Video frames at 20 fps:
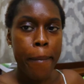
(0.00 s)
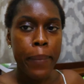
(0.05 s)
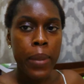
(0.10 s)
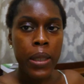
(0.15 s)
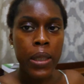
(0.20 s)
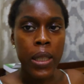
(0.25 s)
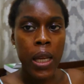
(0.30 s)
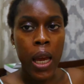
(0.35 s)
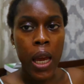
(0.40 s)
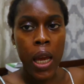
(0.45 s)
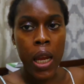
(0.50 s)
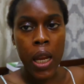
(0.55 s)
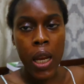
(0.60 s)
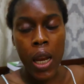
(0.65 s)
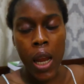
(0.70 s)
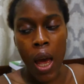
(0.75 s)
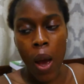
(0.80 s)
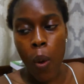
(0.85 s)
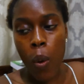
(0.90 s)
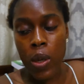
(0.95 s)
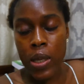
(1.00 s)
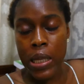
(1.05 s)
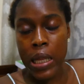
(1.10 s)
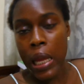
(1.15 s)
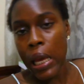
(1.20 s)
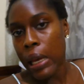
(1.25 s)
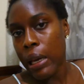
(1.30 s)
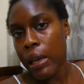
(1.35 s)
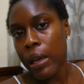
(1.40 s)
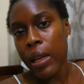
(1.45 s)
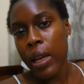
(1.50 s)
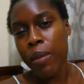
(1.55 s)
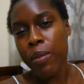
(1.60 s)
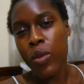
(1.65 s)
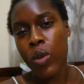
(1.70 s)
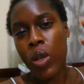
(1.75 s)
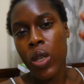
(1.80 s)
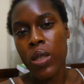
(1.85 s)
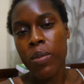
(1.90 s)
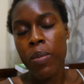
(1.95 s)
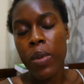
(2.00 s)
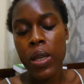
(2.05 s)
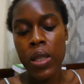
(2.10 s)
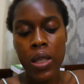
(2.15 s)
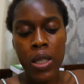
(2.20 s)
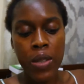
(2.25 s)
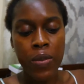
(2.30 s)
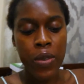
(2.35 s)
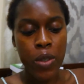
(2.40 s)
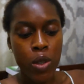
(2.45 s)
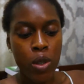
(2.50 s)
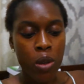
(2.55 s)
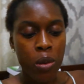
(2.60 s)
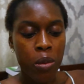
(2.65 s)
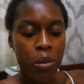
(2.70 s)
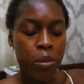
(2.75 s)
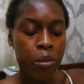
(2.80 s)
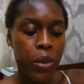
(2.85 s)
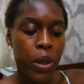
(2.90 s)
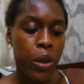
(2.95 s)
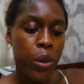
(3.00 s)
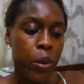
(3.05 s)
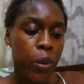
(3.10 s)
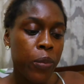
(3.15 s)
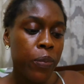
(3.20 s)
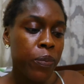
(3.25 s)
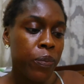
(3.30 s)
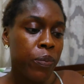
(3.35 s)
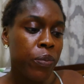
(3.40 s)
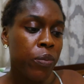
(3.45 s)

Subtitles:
But then I was like, let me just make this video, you know.